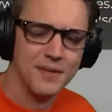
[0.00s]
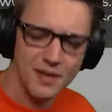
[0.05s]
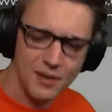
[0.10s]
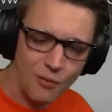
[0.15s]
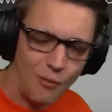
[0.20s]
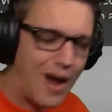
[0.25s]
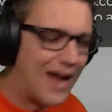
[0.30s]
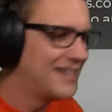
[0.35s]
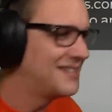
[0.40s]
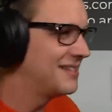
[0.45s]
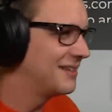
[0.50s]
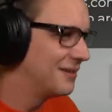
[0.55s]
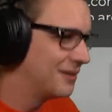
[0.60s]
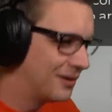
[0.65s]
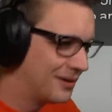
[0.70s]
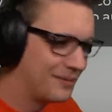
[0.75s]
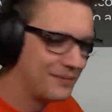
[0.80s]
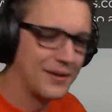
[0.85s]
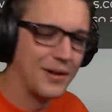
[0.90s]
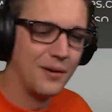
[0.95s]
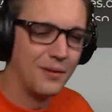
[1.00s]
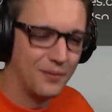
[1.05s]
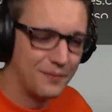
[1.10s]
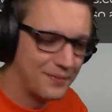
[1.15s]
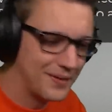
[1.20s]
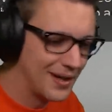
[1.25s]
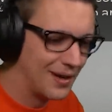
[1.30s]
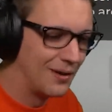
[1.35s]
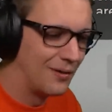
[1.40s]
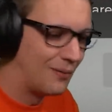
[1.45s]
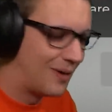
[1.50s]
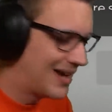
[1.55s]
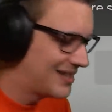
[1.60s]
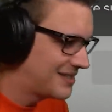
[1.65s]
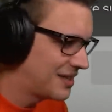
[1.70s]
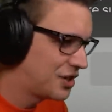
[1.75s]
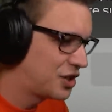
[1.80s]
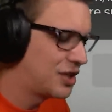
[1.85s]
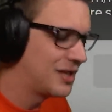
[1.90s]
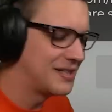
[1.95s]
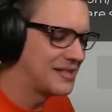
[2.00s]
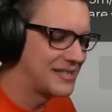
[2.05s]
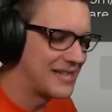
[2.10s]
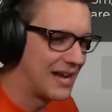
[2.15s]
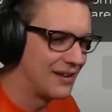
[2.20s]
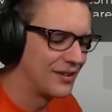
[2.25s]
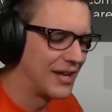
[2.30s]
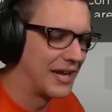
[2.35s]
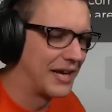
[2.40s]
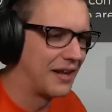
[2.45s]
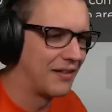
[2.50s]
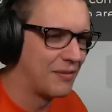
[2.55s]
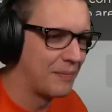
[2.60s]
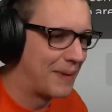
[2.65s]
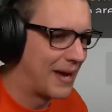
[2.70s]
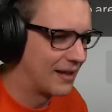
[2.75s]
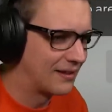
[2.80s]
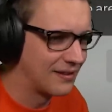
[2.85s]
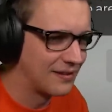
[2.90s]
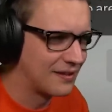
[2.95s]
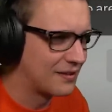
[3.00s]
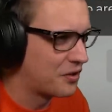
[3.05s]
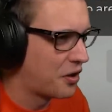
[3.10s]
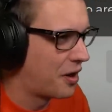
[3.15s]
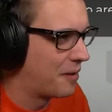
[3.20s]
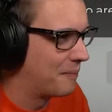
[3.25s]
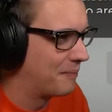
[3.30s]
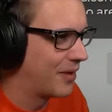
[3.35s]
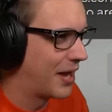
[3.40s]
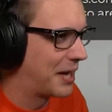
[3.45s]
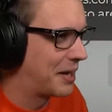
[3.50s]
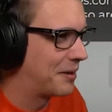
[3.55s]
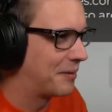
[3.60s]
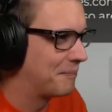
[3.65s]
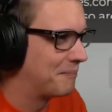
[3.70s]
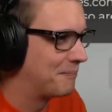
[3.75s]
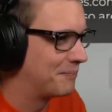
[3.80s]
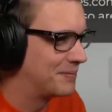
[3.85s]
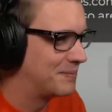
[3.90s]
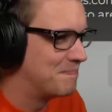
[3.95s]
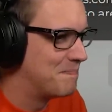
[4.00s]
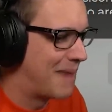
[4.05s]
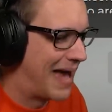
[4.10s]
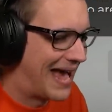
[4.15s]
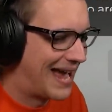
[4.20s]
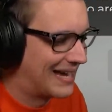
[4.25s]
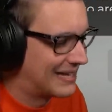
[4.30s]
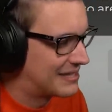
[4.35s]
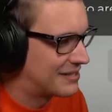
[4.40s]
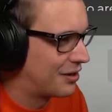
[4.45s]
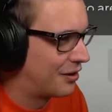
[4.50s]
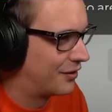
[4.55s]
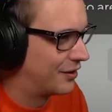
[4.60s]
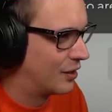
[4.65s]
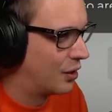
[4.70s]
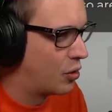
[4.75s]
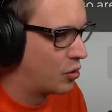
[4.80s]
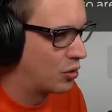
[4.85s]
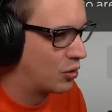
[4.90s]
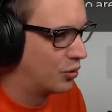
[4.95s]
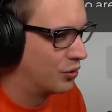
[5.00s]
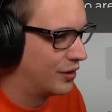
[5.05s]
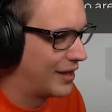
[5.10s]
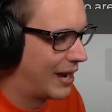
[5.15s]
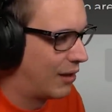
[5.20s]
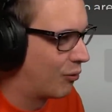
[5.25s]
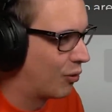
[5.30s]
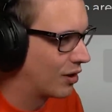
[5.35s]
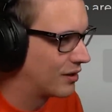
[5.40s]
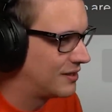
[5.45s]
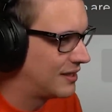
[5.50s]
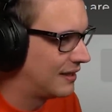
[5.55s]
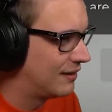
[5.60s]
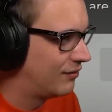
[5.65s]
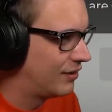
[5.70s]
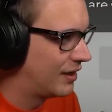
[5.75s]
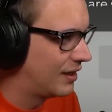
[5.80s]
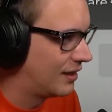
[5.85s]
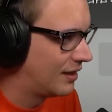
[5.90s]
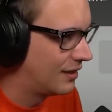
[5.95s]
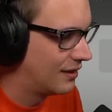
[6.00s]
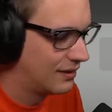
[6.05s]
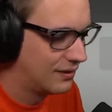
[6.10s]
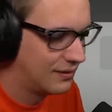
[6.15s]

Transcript: Why does this shit sound like it's about to start, like, mass on local network TV?